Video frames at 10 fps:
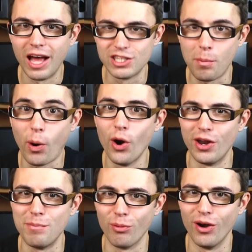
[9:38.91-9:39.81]
has a
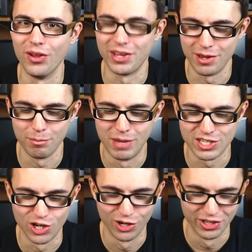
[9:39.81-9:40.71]
pretty brilliant
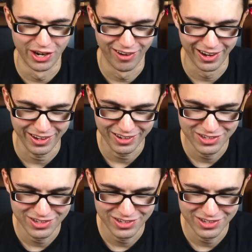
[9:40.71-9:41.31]
misheard lyric.